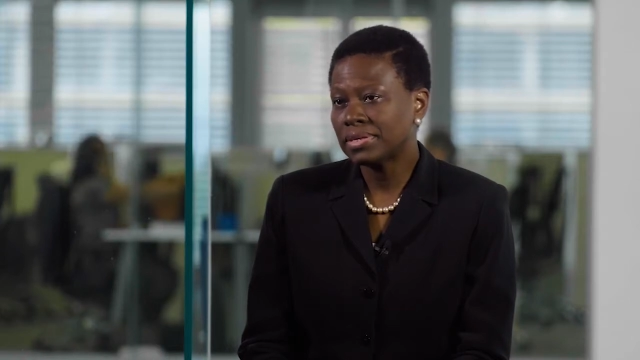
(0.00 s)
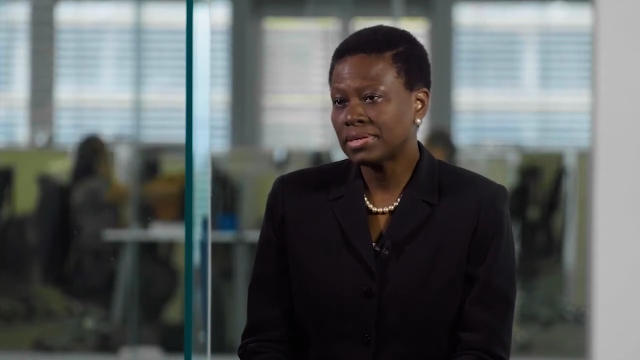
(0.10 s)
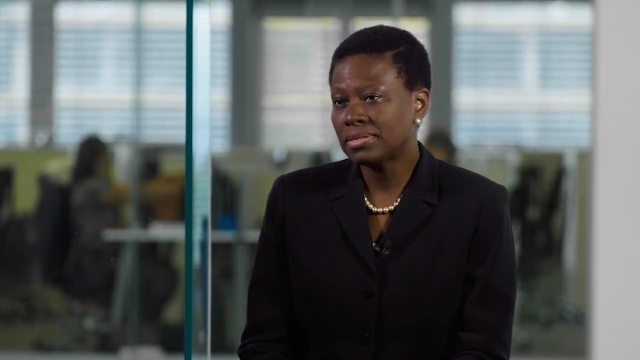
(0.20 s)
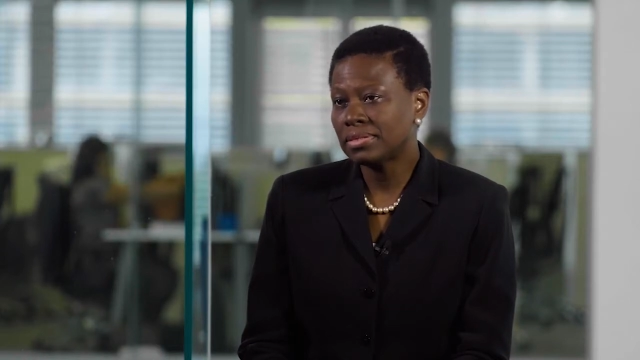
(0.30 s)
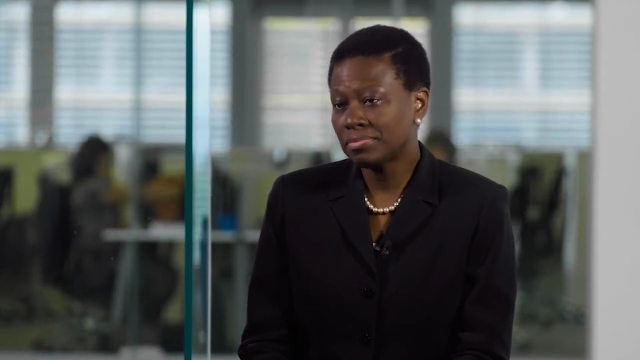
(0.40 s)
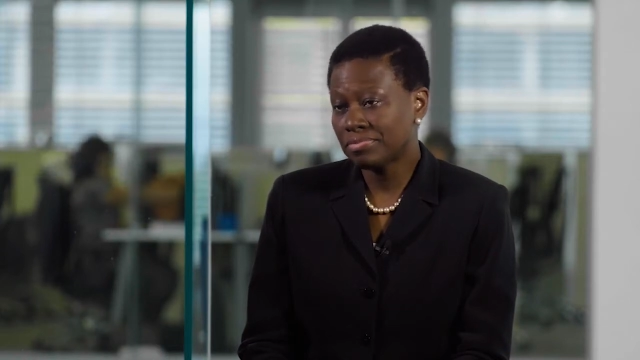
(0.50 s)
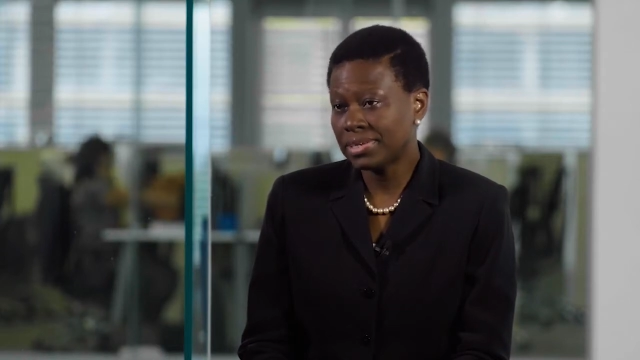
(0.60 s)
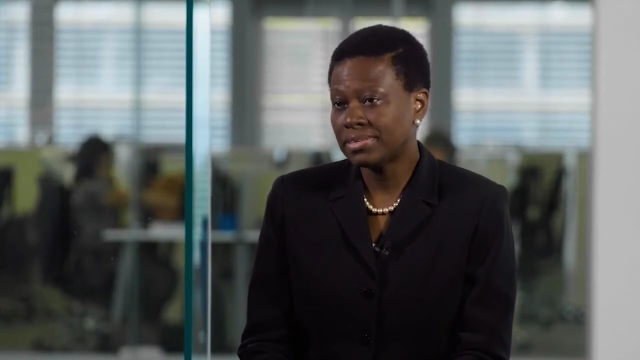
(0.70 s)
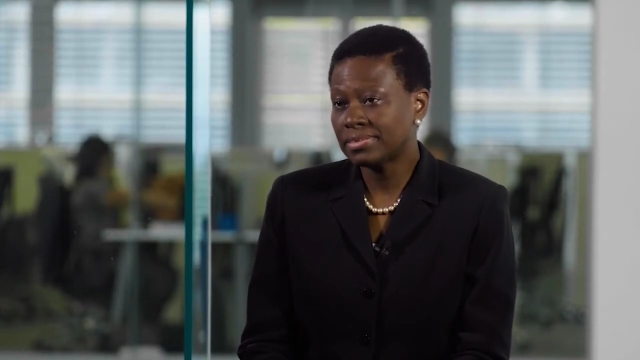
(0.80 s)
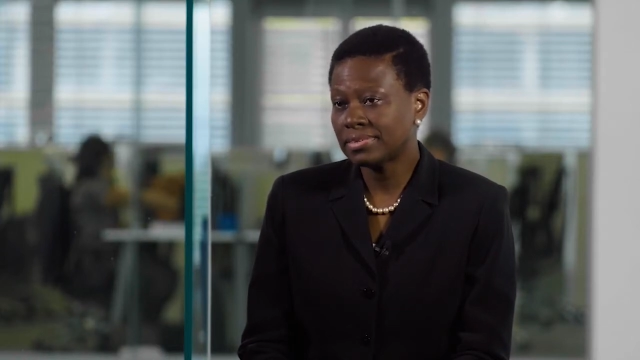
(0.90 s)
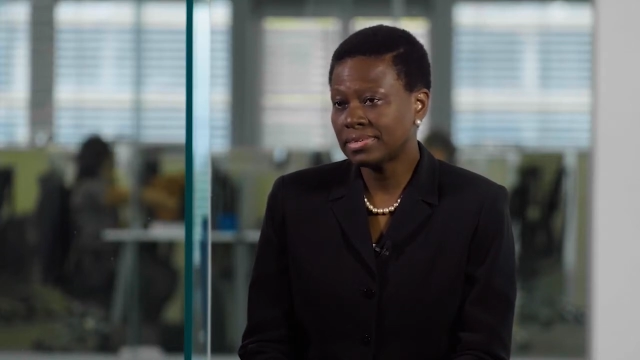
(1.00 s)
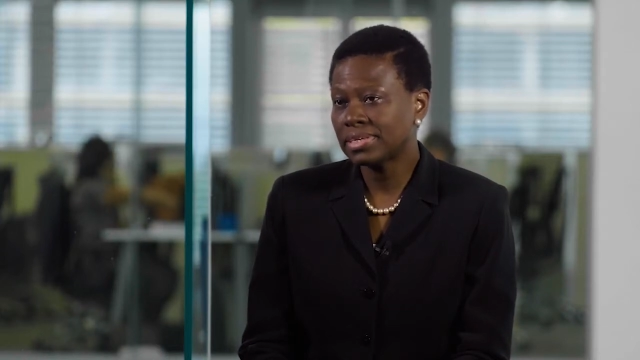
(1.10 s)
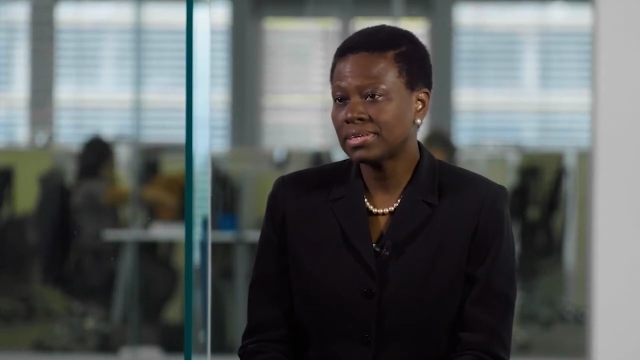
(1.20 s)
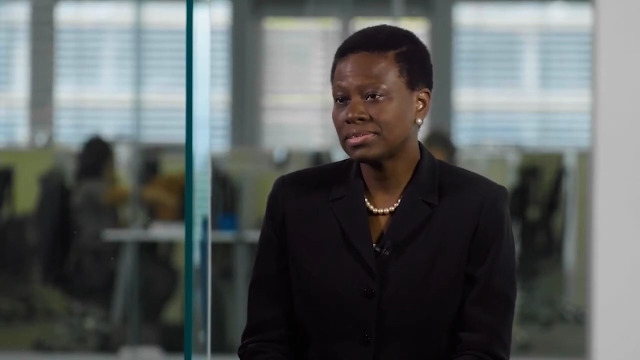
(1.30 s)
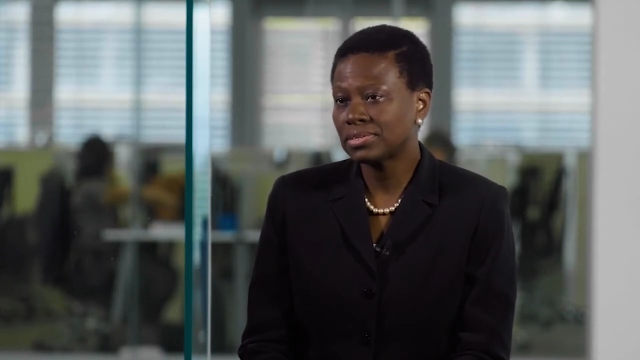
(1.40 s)
in the fight
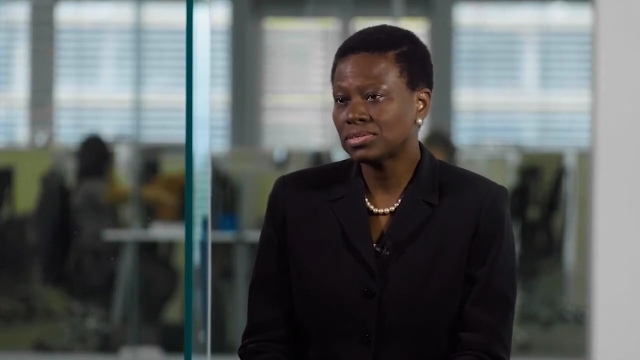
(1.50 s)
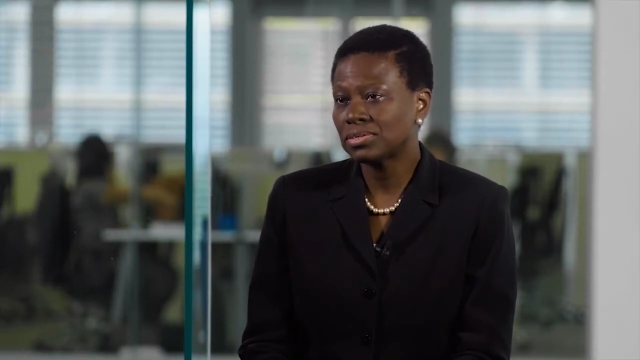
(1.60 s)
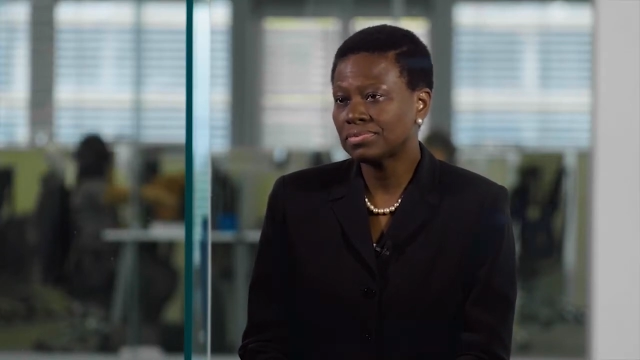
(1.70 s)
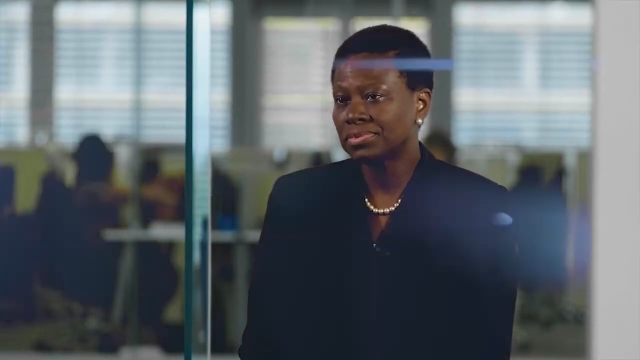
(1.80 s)
against HIV.